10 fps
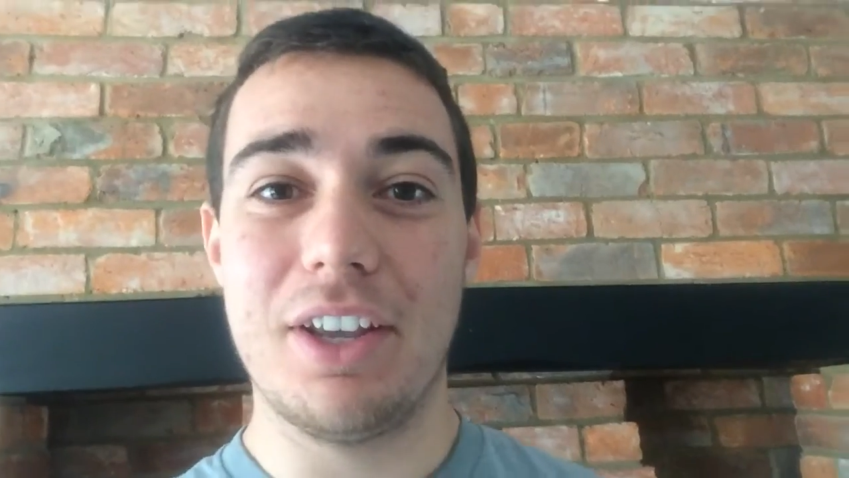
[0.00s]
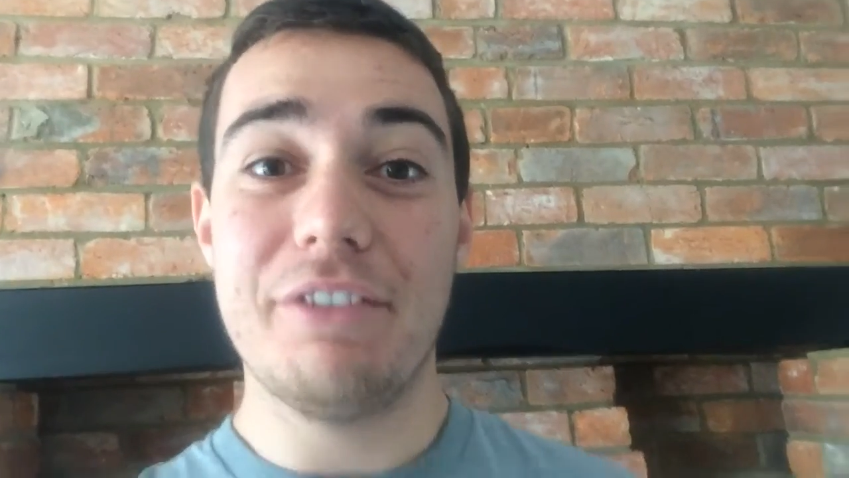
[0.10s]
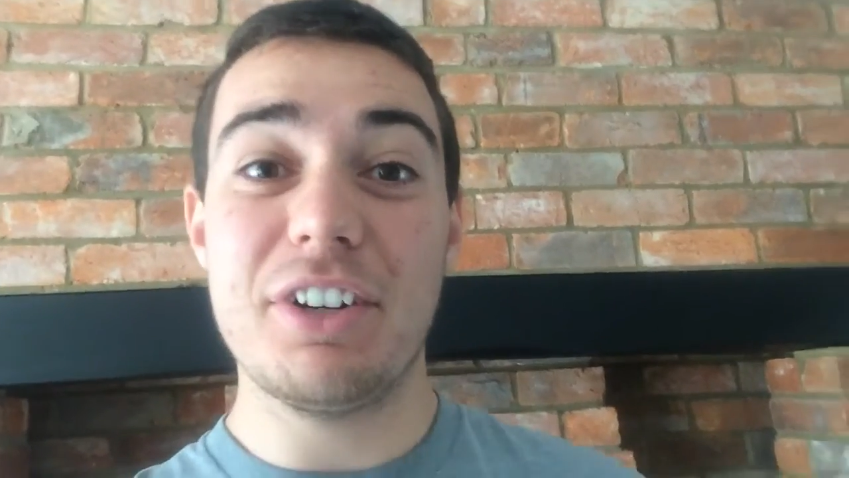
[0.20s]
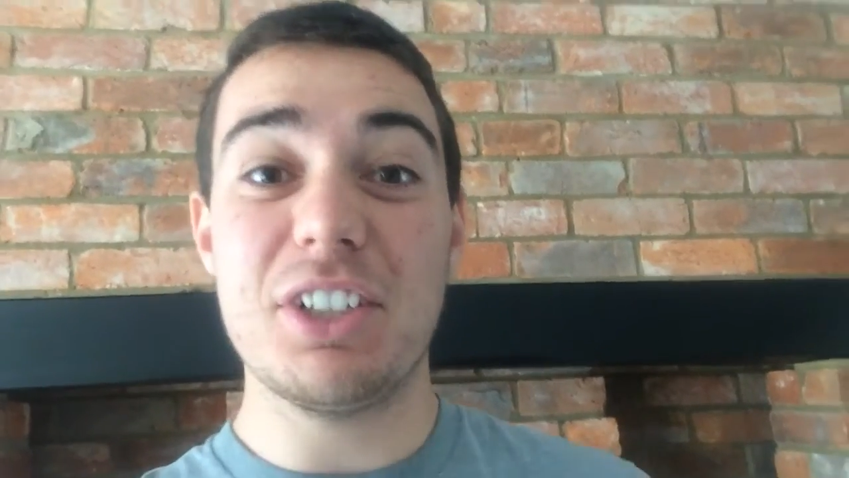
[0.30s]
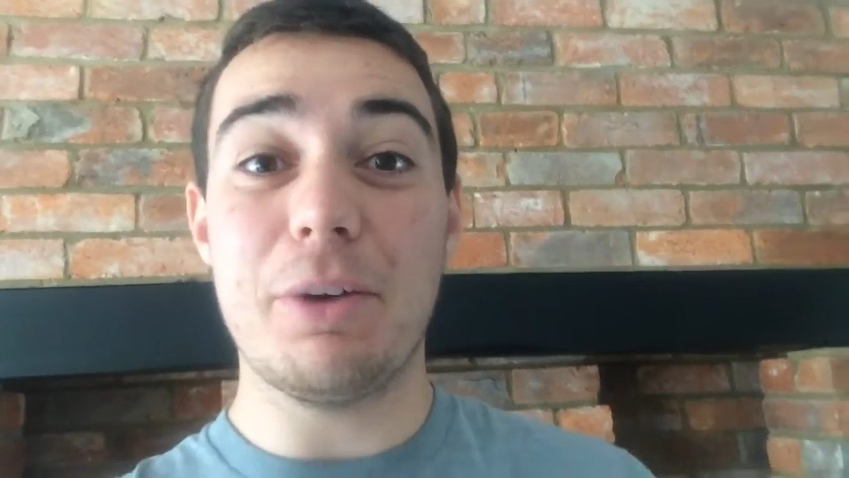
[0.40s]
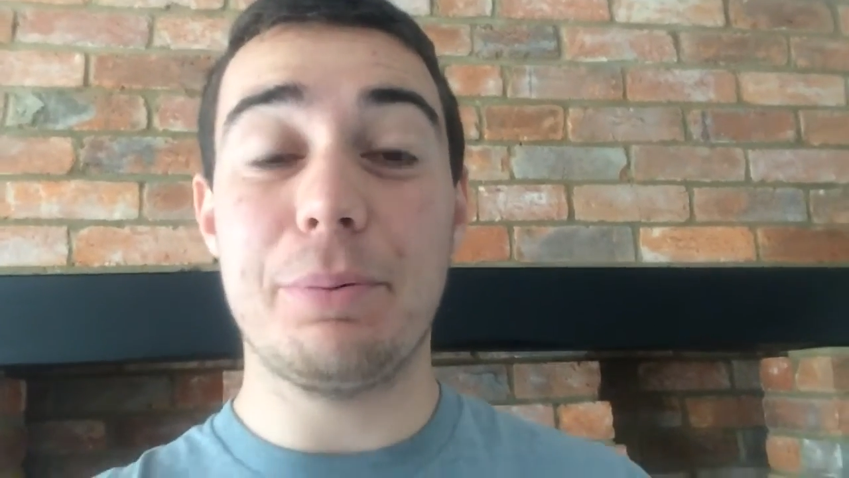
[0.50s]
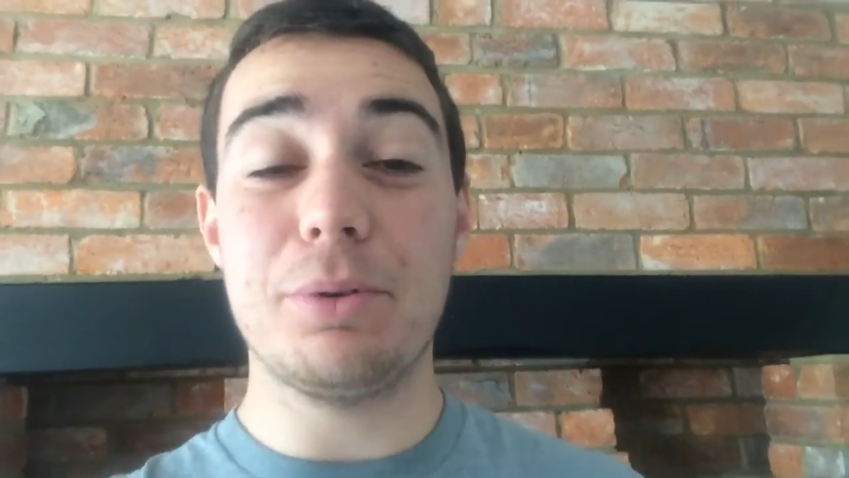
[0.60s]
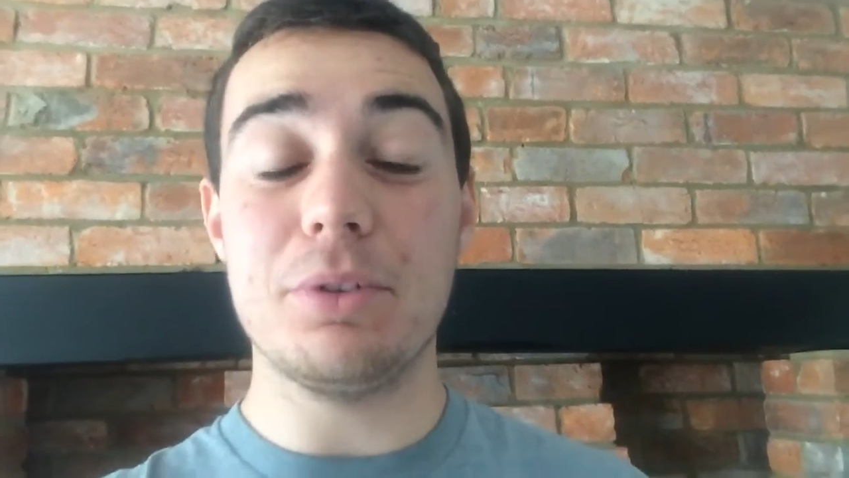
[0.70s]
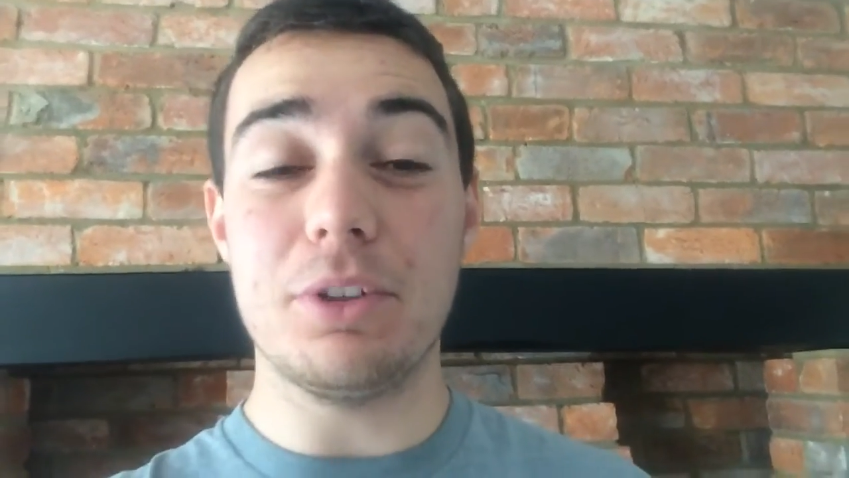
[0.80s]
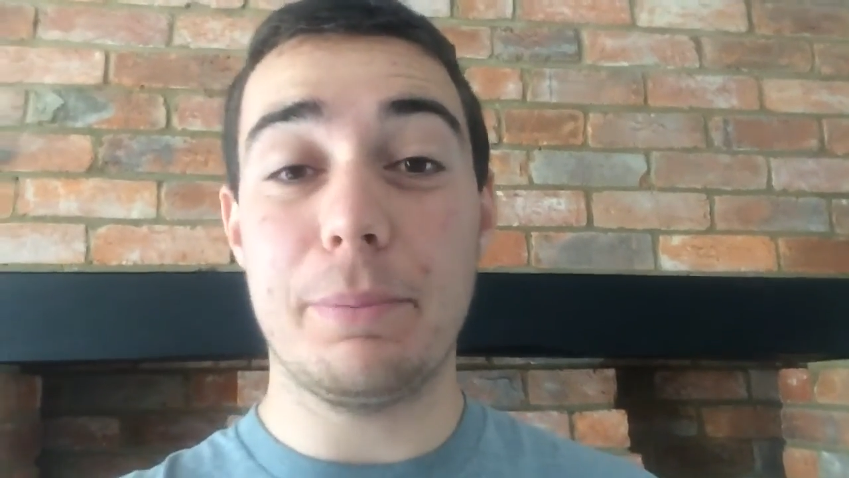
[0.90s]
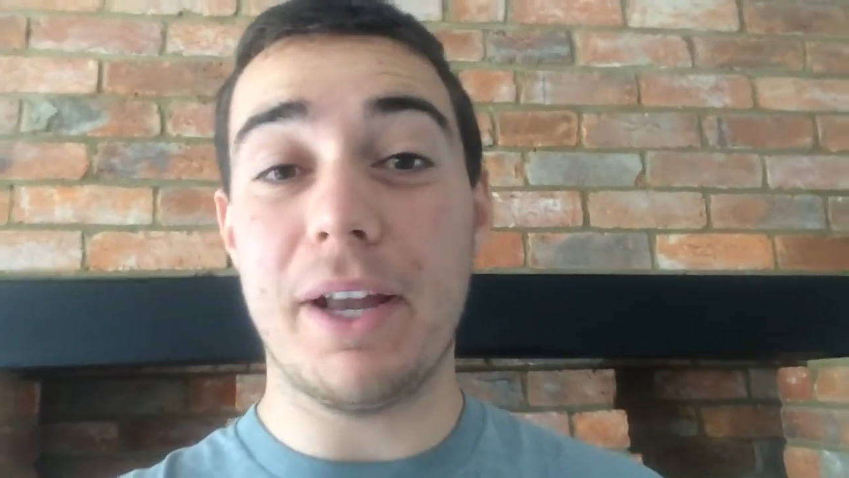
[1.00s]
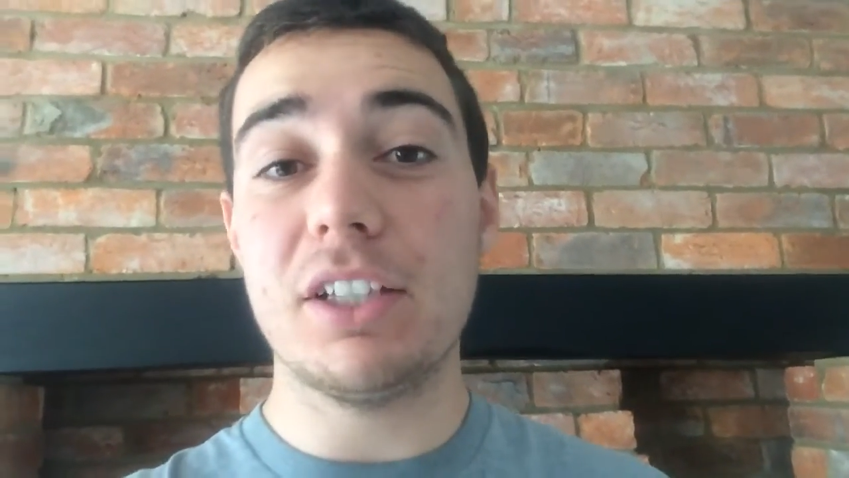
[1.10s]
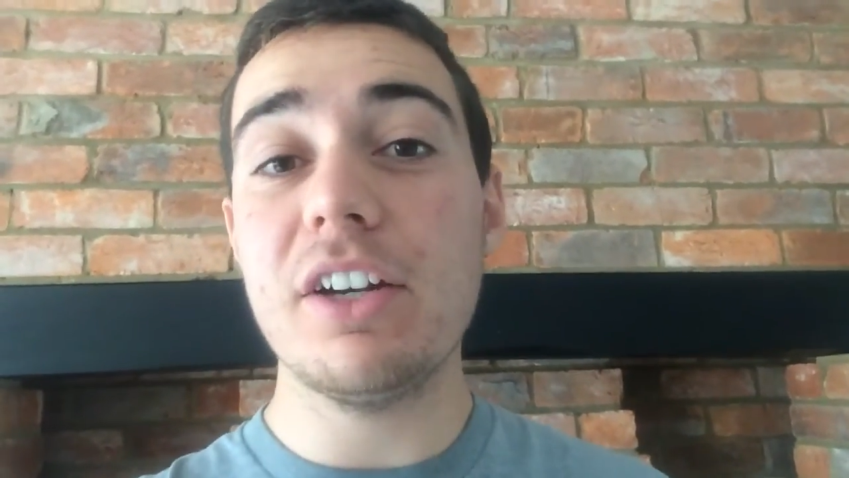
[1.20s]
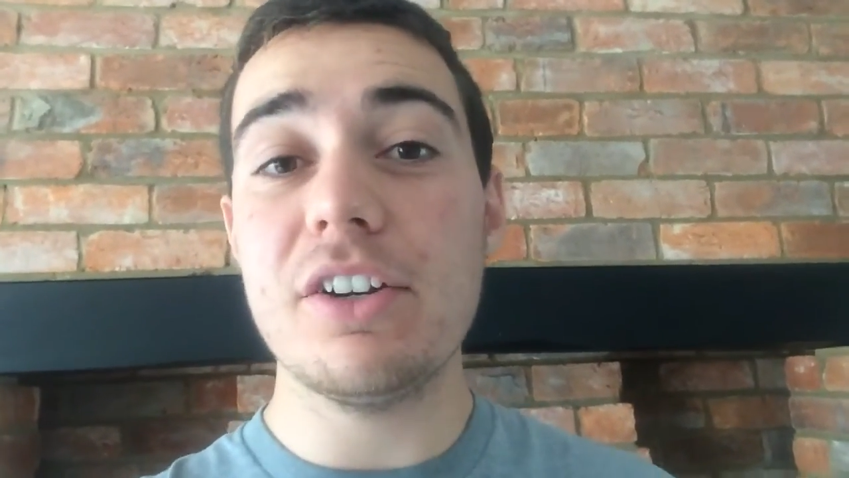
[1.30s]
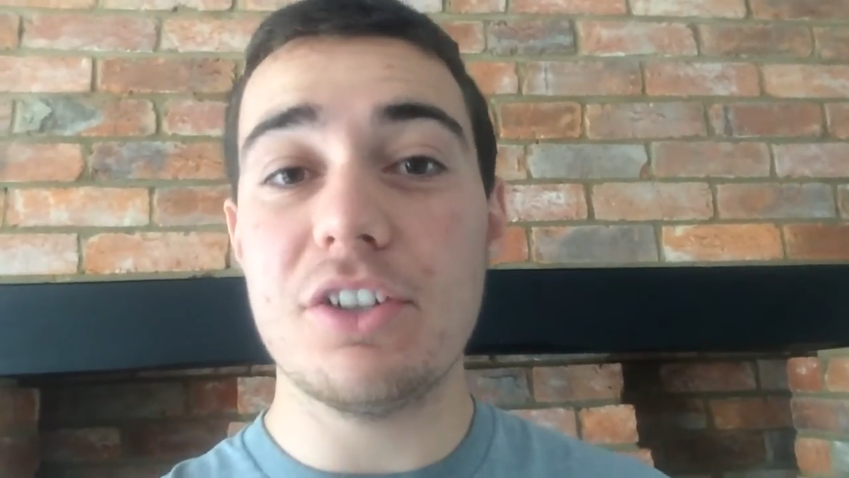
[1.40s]
For example, the
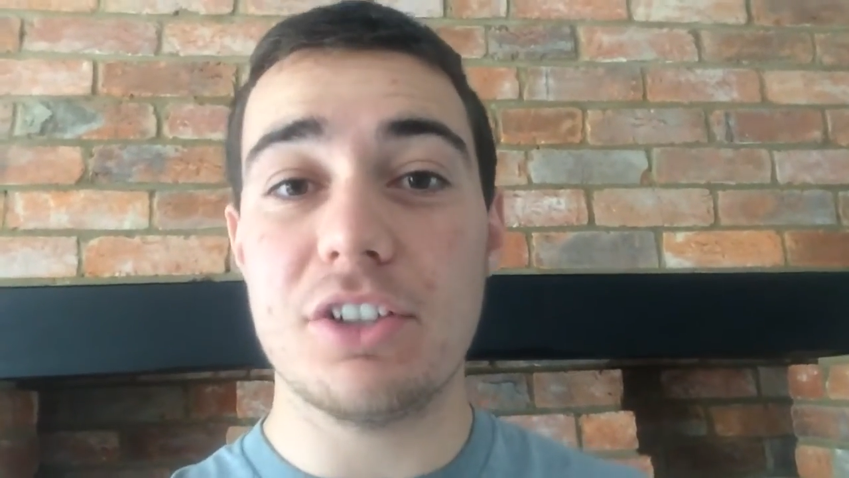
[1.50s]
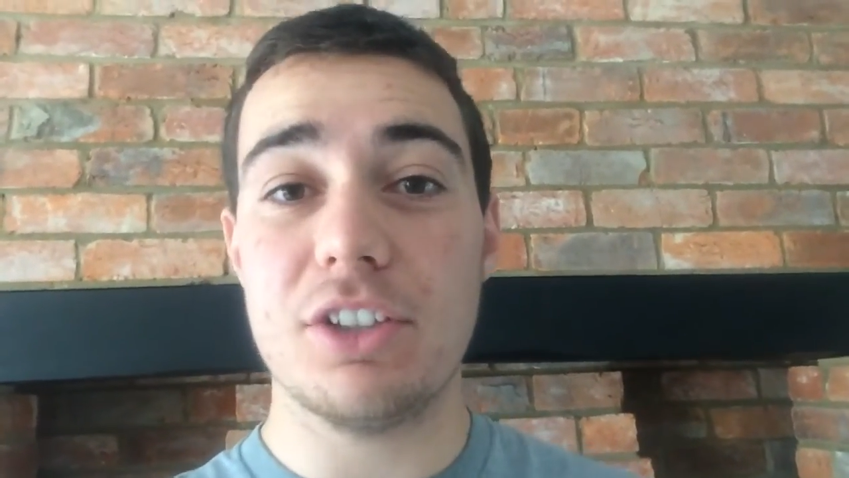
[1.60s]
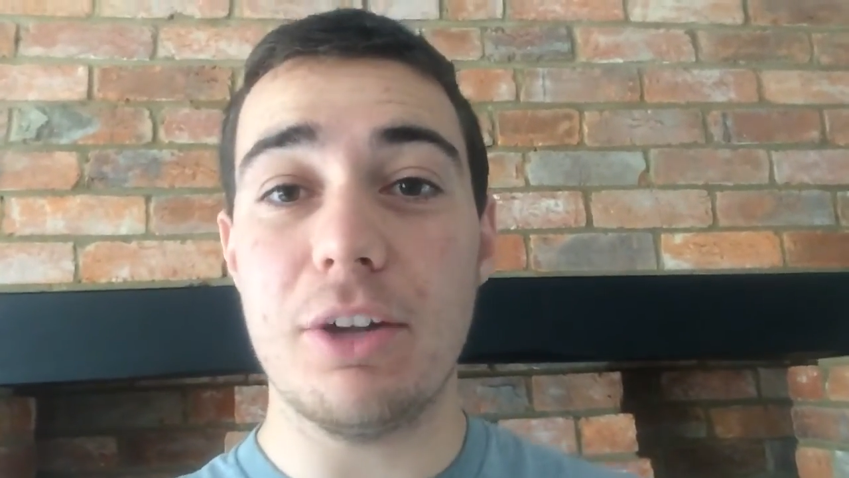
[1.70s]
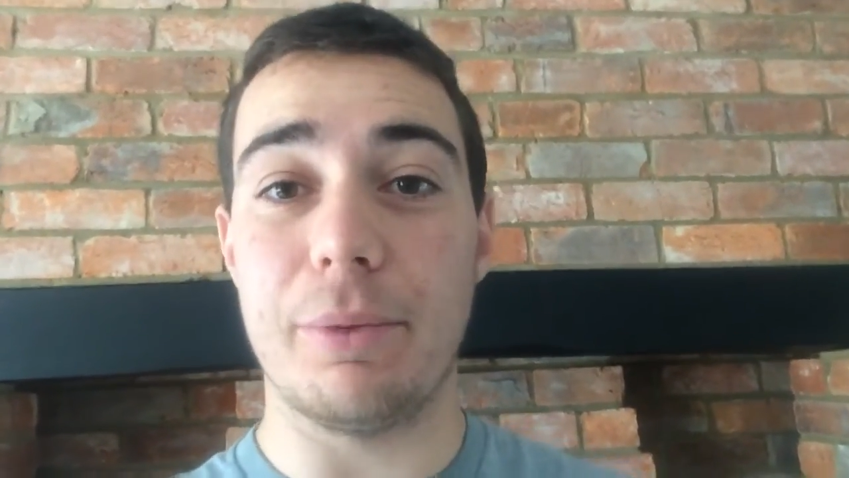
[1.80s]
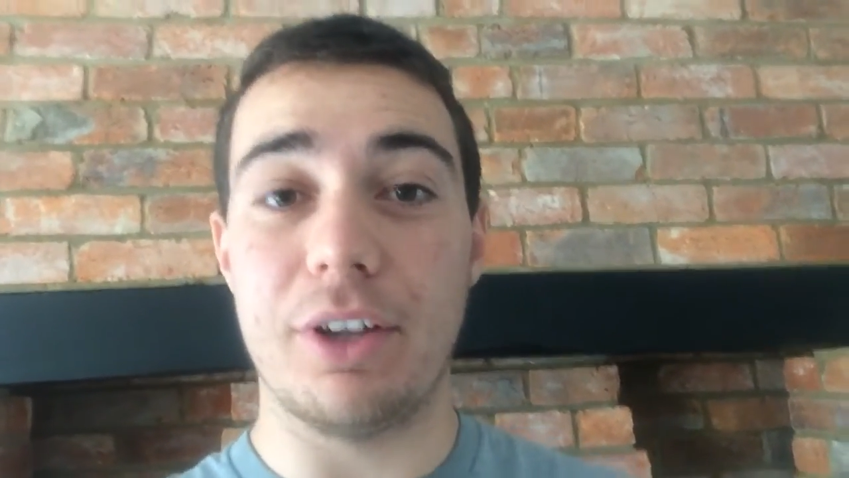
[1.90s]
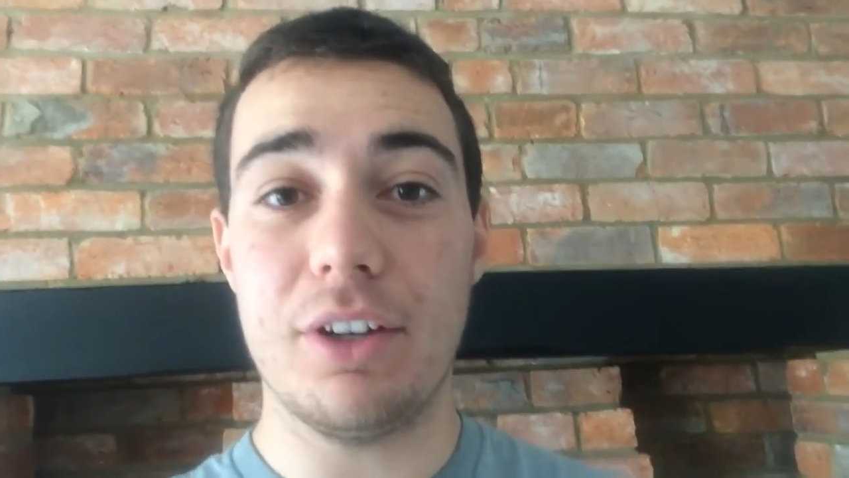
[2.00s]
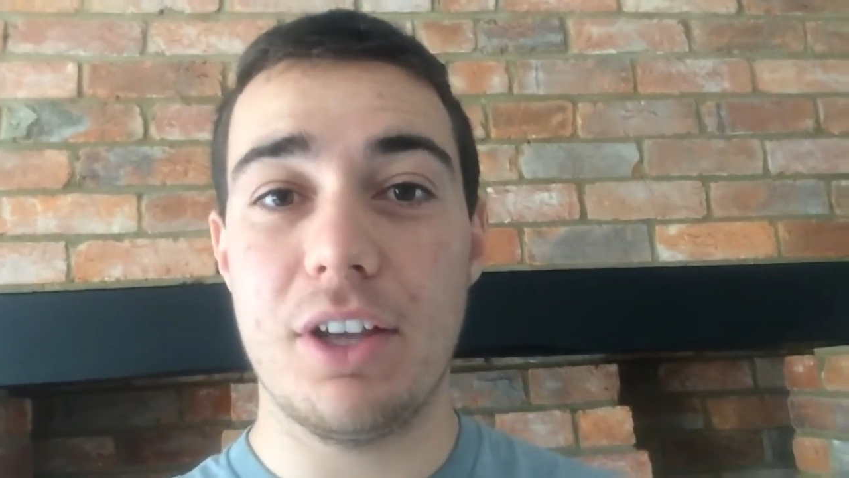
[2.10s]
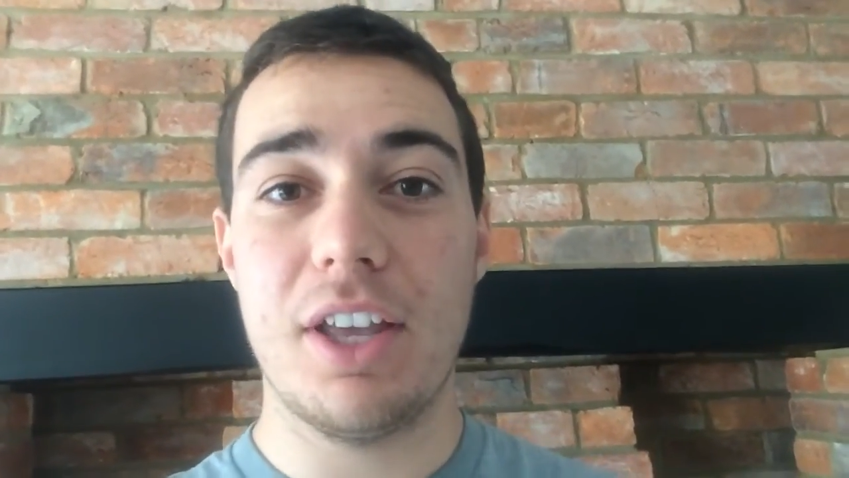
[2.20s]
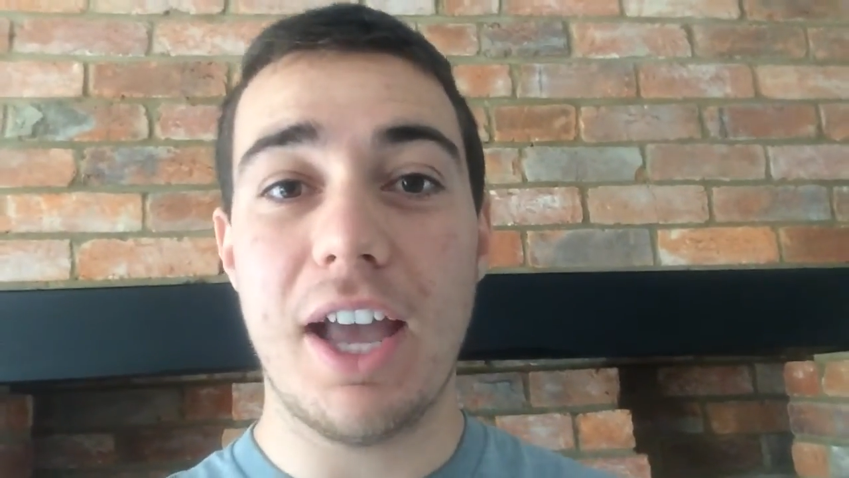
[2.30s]
bacteria in your stomach